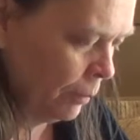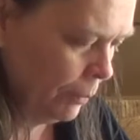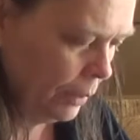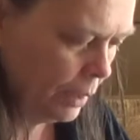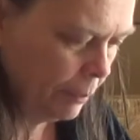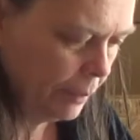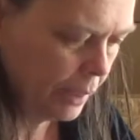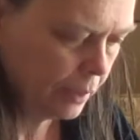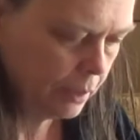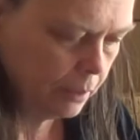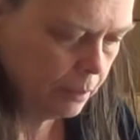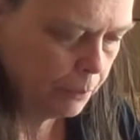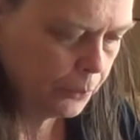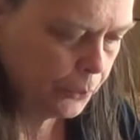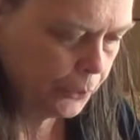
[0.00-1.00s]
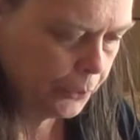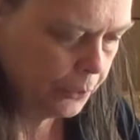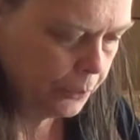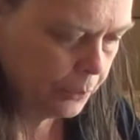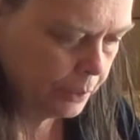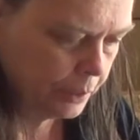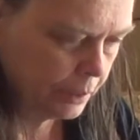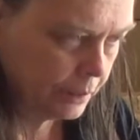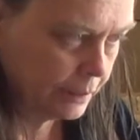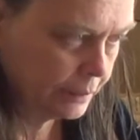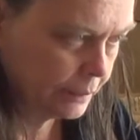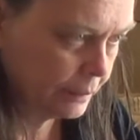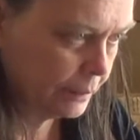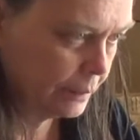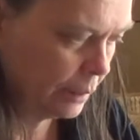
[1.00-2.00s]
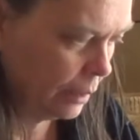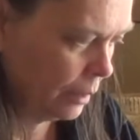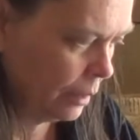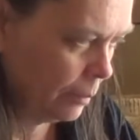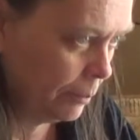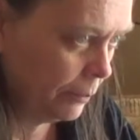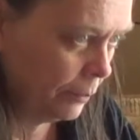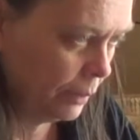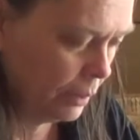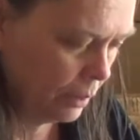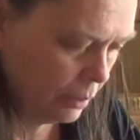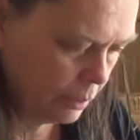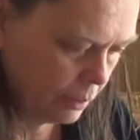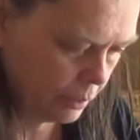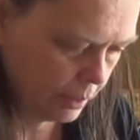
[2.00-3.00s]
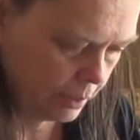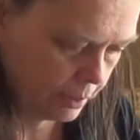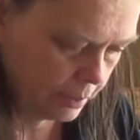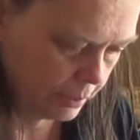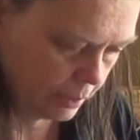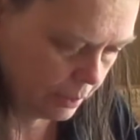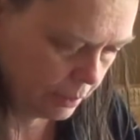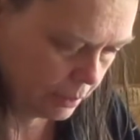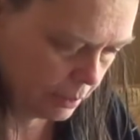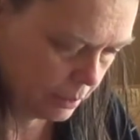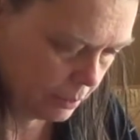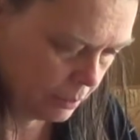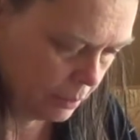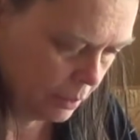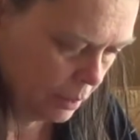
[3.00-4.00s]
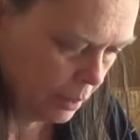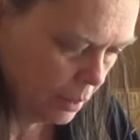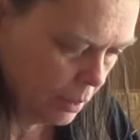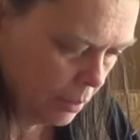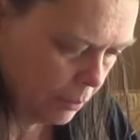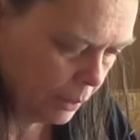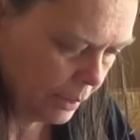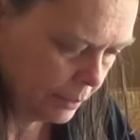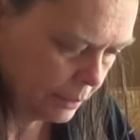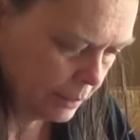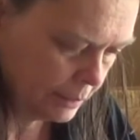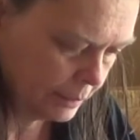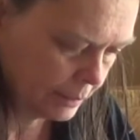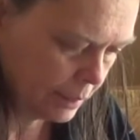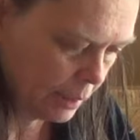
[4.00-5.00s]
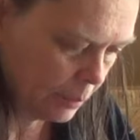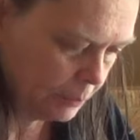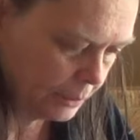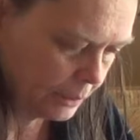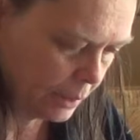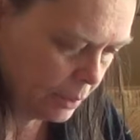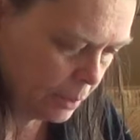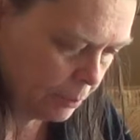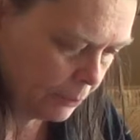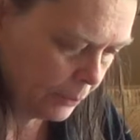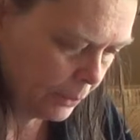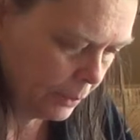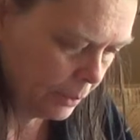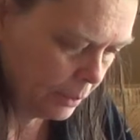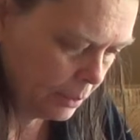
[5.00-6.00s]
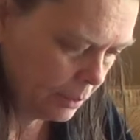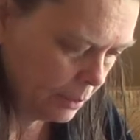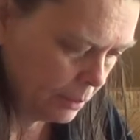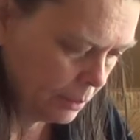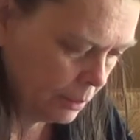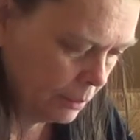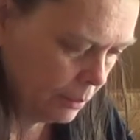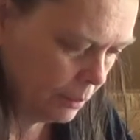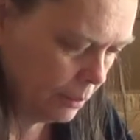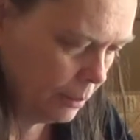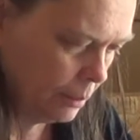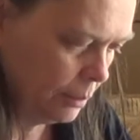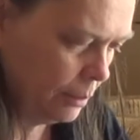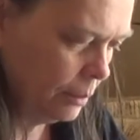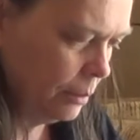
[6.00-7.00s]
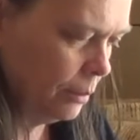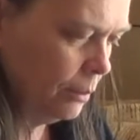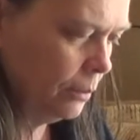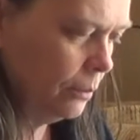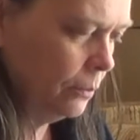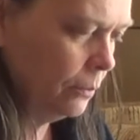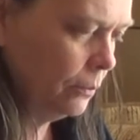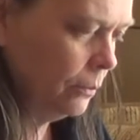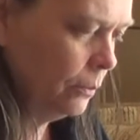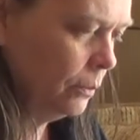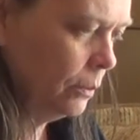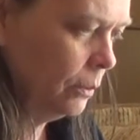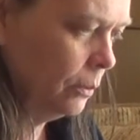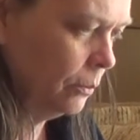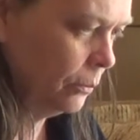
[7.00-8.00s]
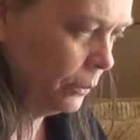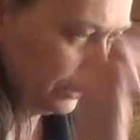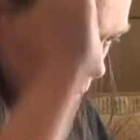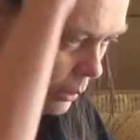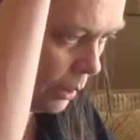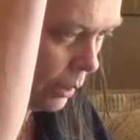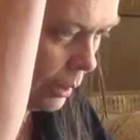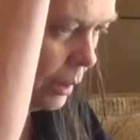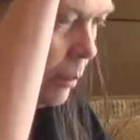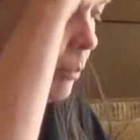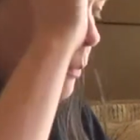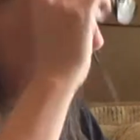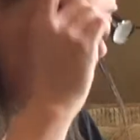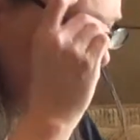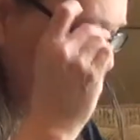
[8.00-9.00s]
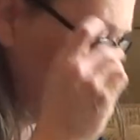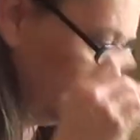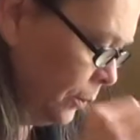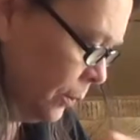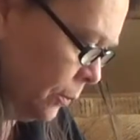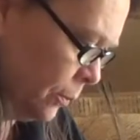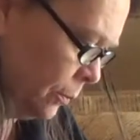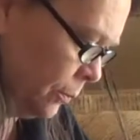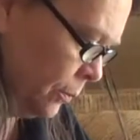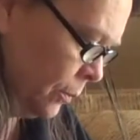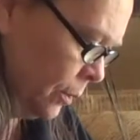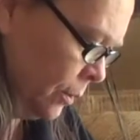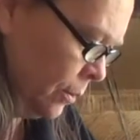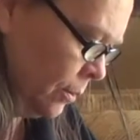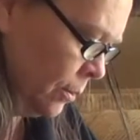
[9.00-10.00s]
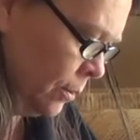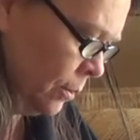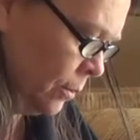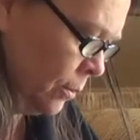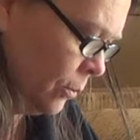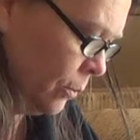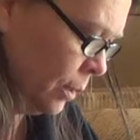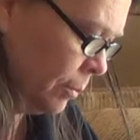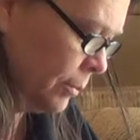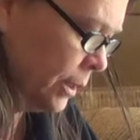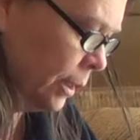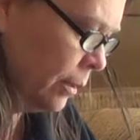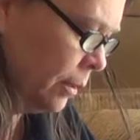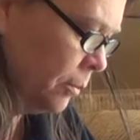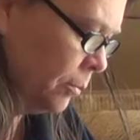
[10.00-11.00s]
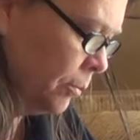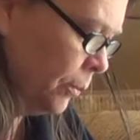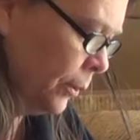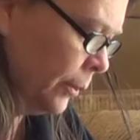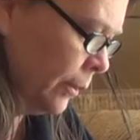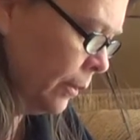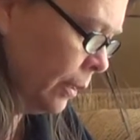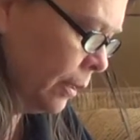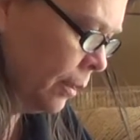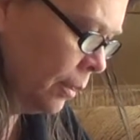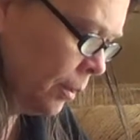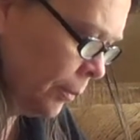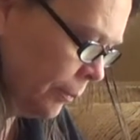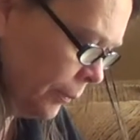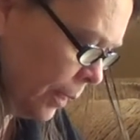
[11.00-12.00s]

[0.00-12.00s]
but I'm not going to bore you with this. I'm going to go ahead and plant these cups up and what do you call it, get back with you when I'm done. But um,